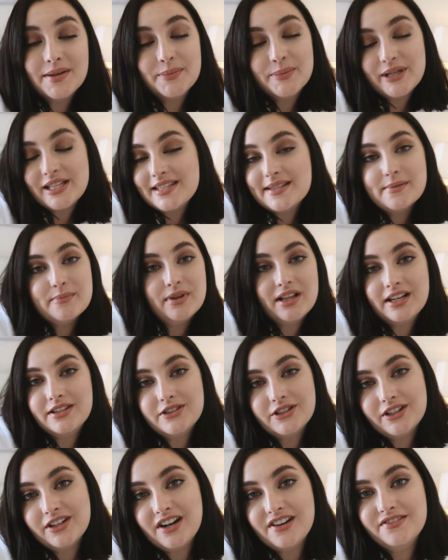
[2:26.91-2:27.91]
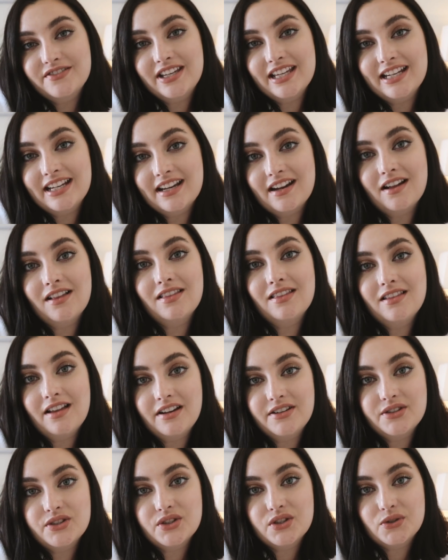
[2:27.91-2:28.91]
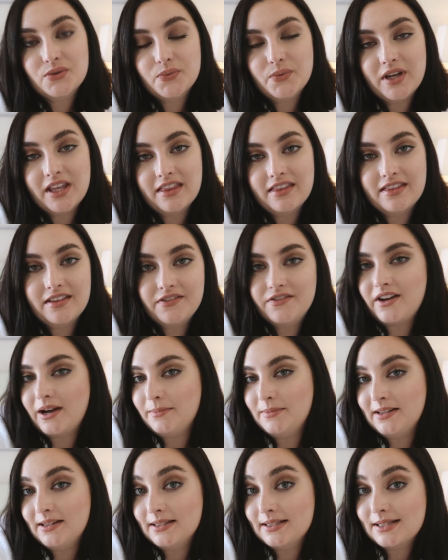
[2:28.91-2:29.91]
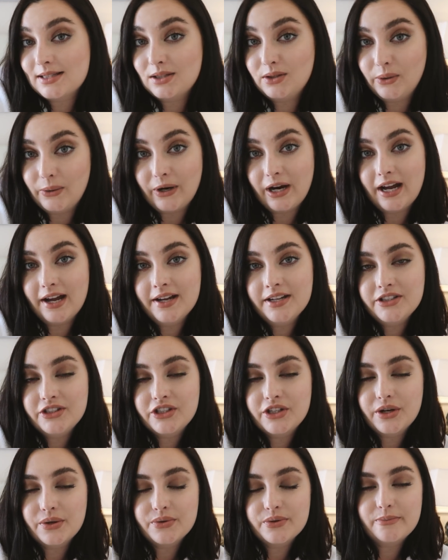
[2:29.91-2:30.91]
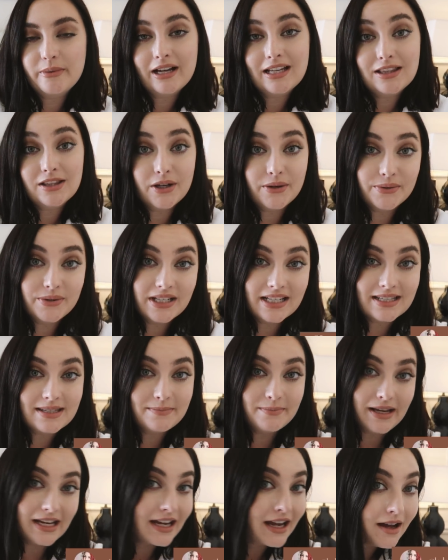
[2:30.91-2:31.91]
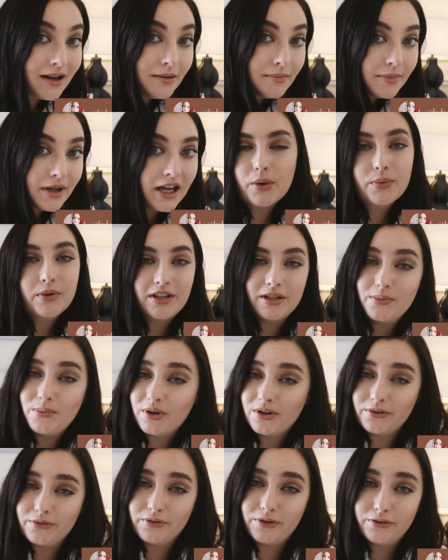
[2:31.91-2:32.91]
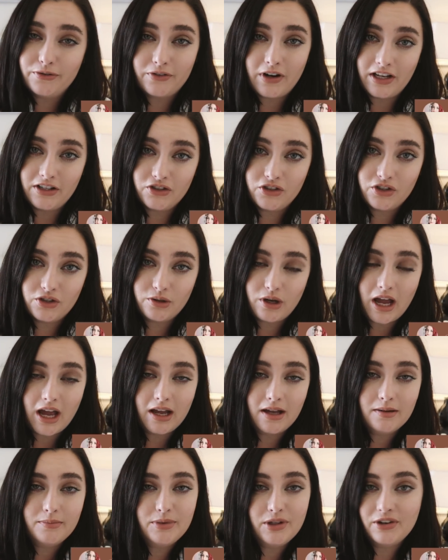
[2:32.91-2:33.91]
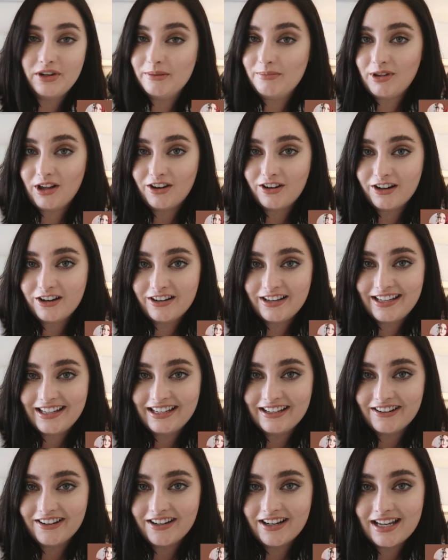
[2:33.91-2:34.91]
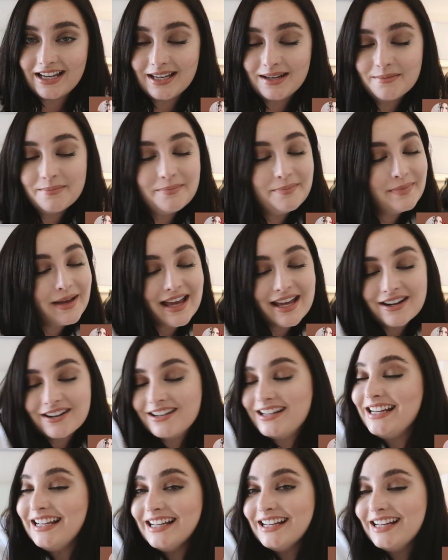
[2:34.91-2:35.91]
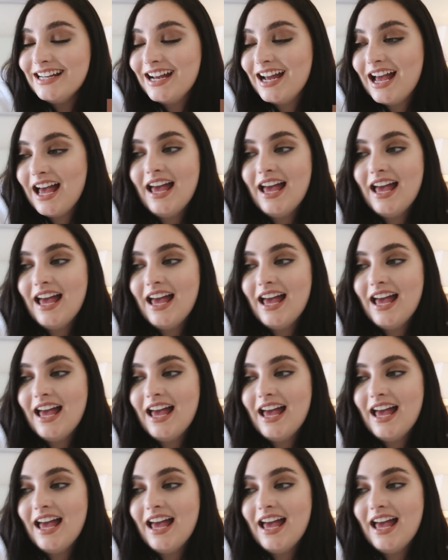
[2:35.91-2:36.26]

the amazing pleasure of getting lunch with the fabulous Laura. She goes by Lo Does Makeup, a really wonderful French beauty blogger here in Paris.